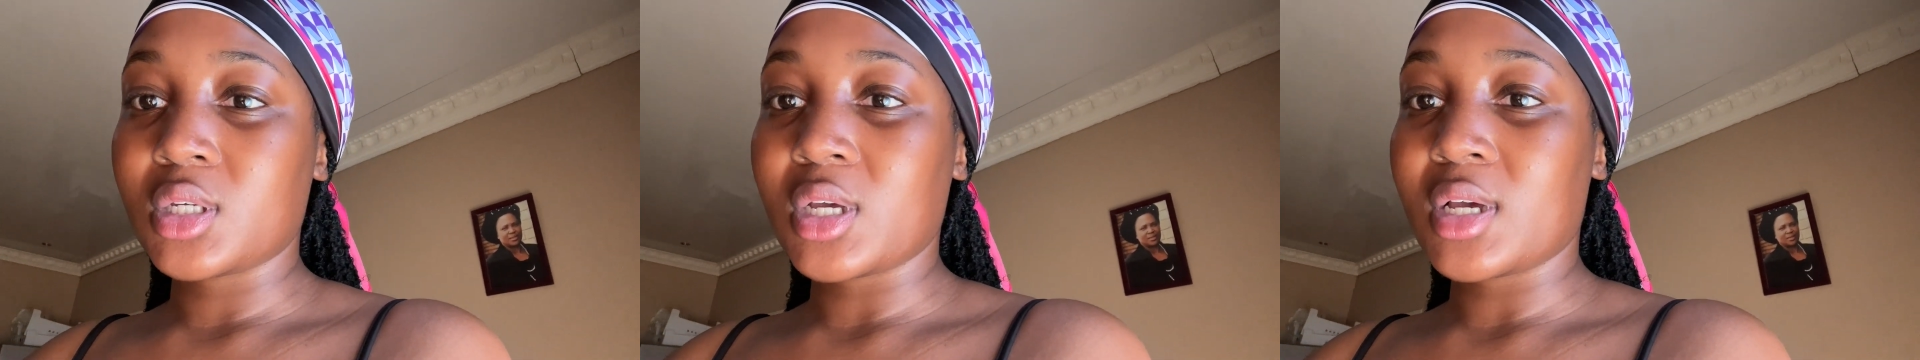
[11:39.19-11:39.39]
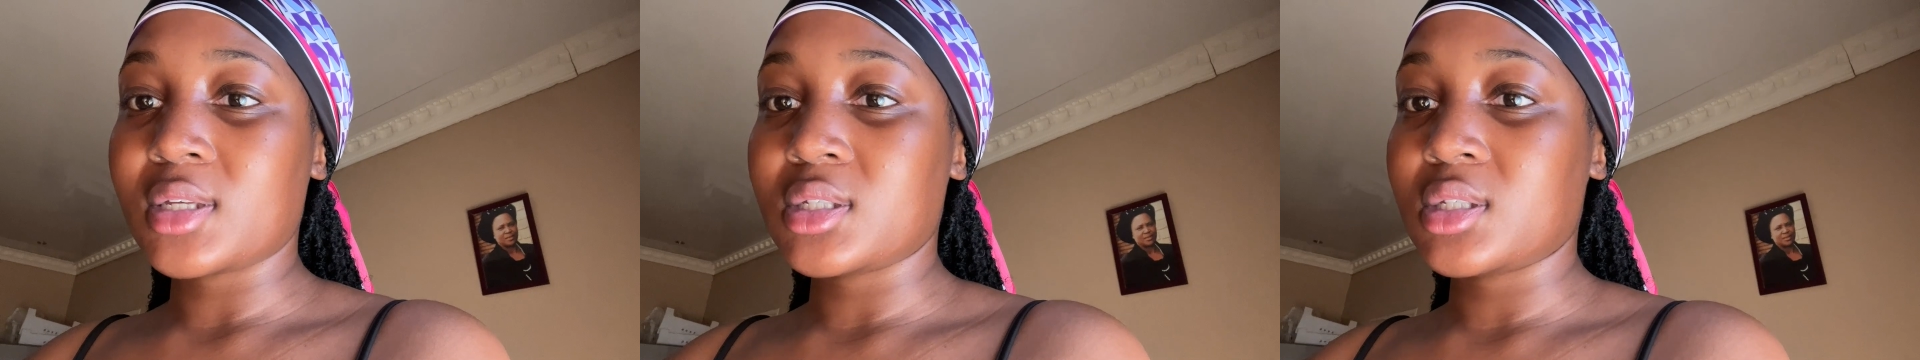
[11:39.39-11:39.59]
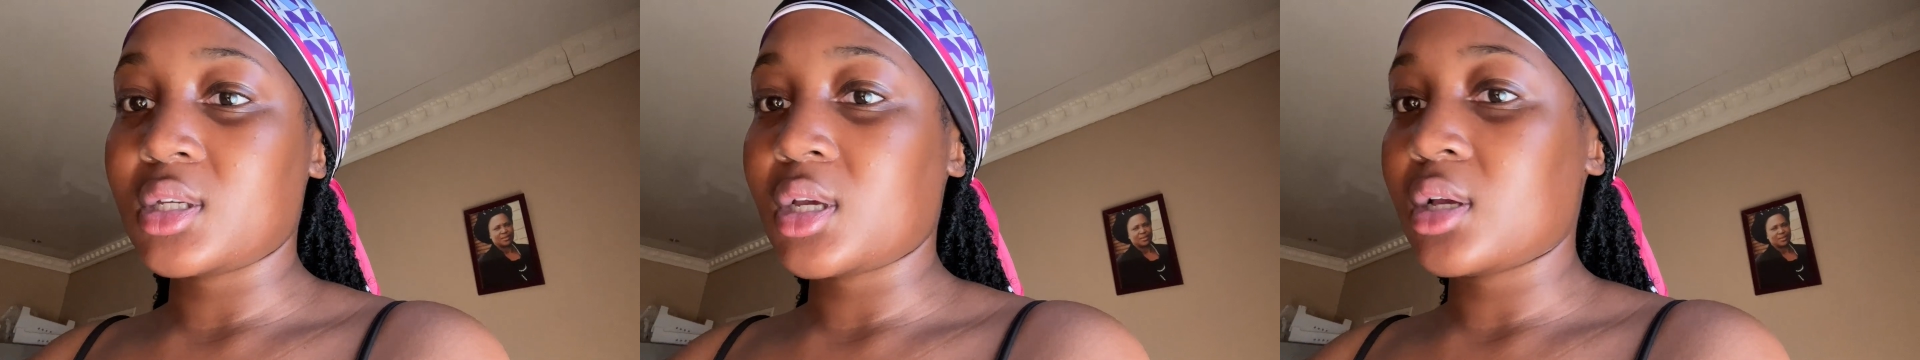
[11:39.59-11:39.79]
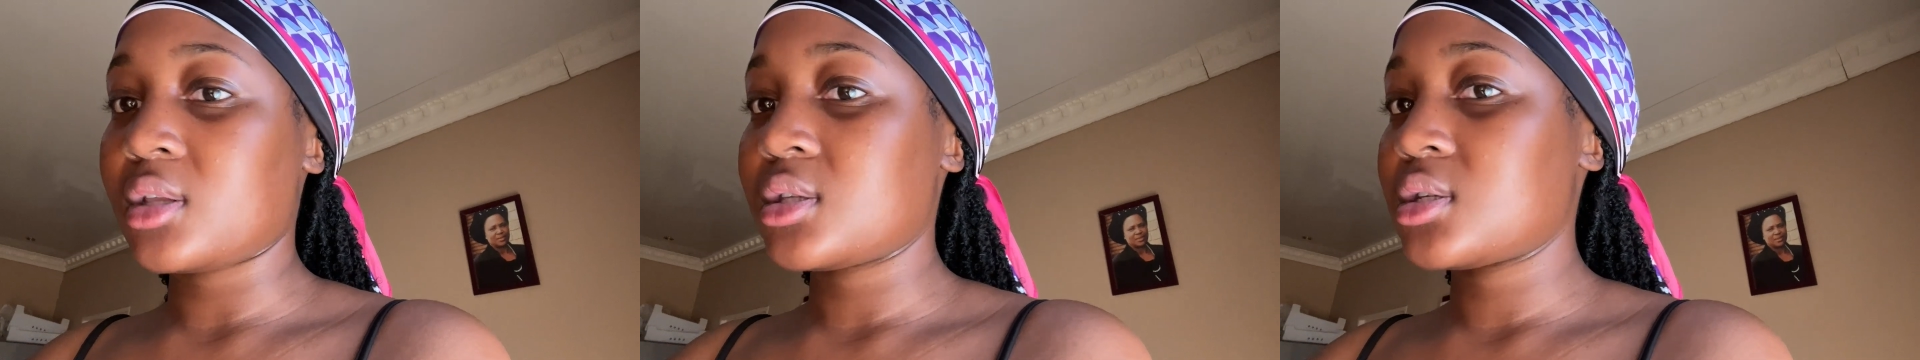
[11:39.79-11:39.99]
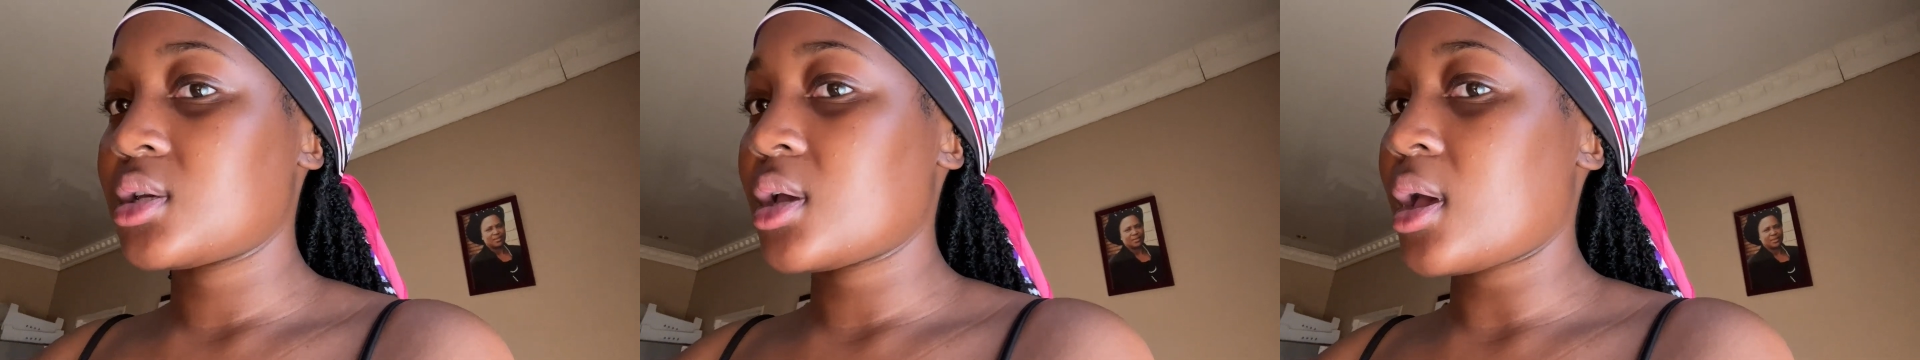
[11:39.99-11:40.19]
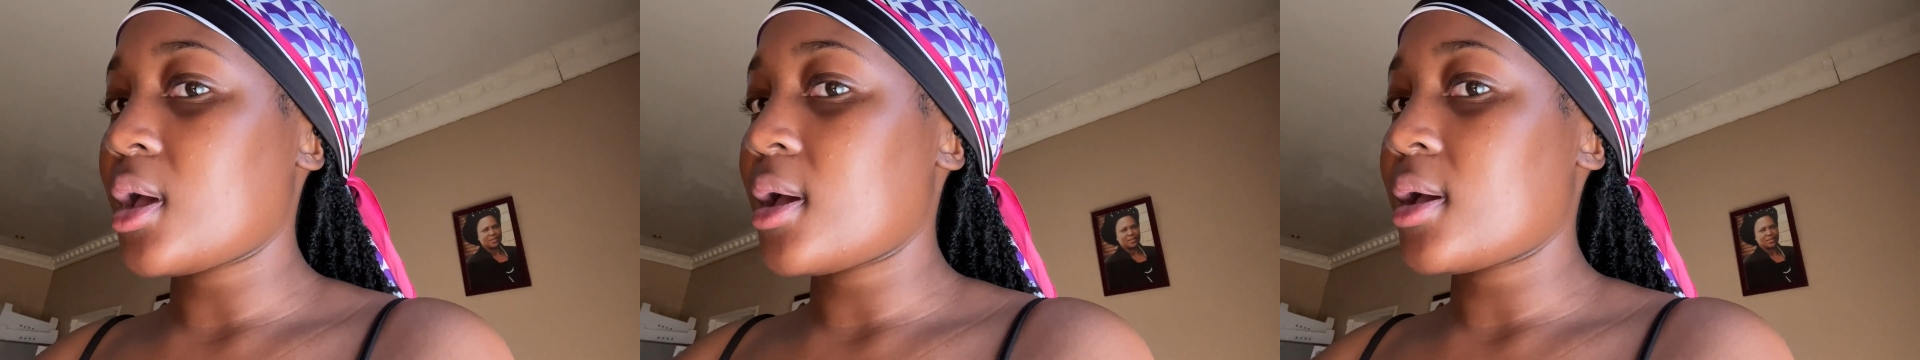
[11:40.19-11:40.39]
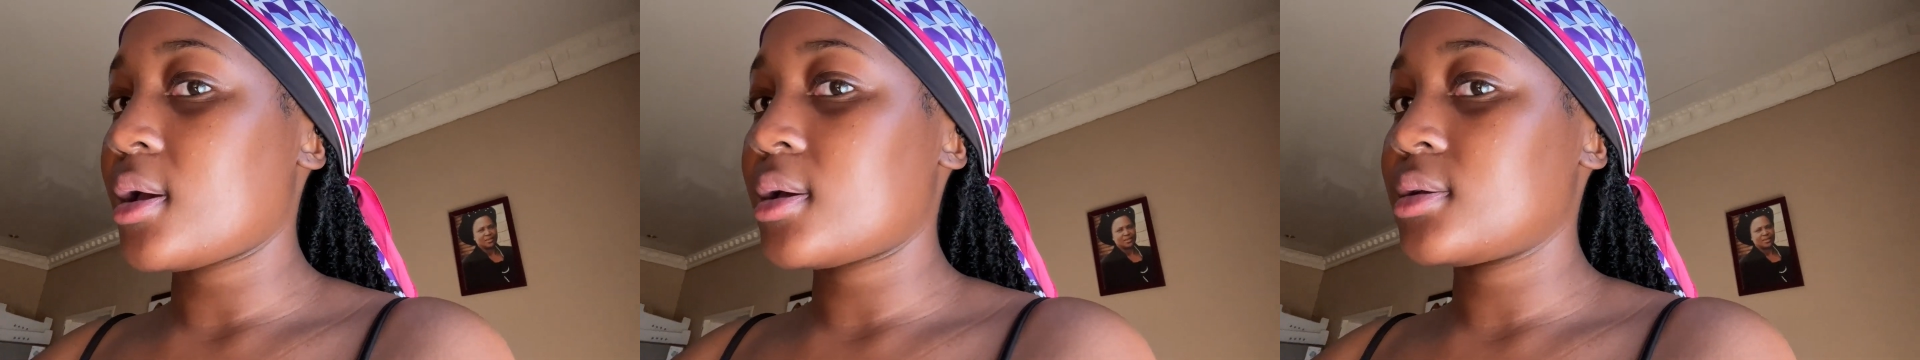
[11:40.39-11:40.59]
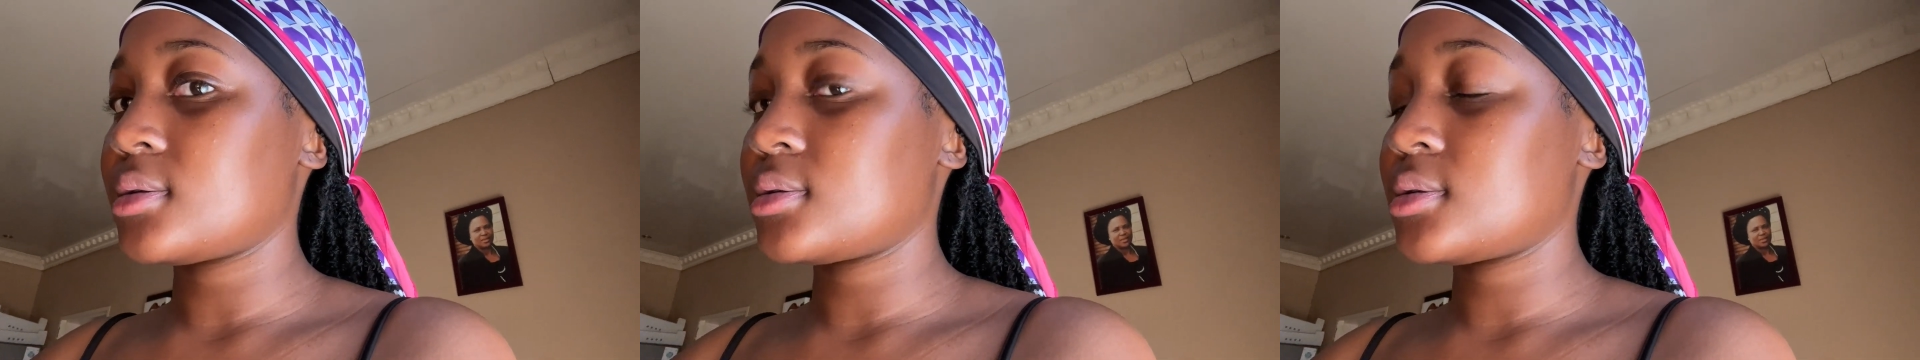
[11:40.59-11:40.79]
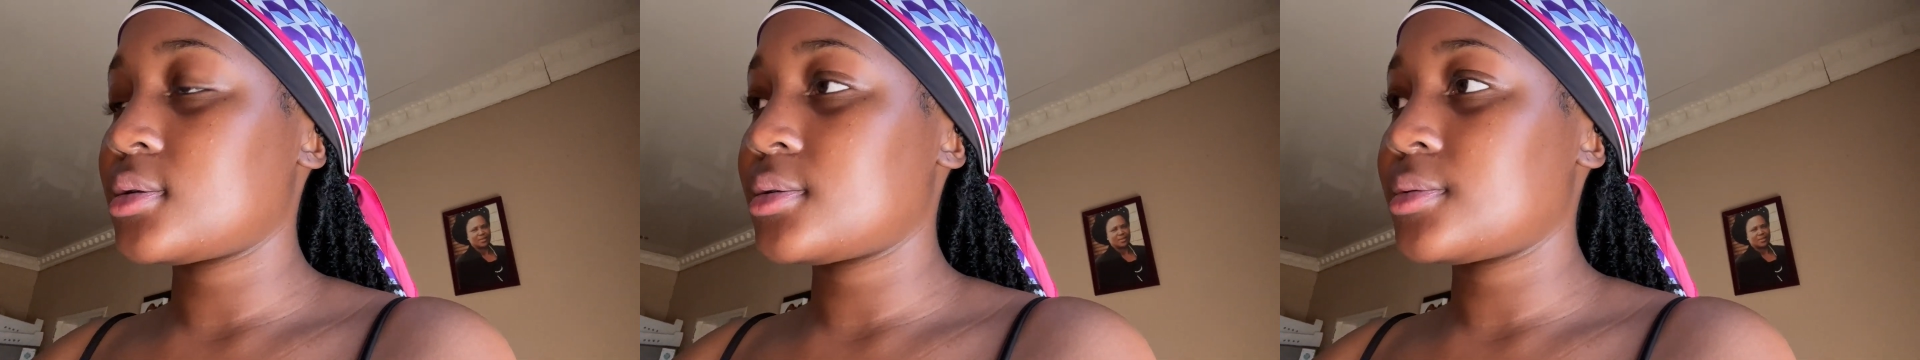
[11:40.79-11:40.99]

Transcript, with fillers: as yet and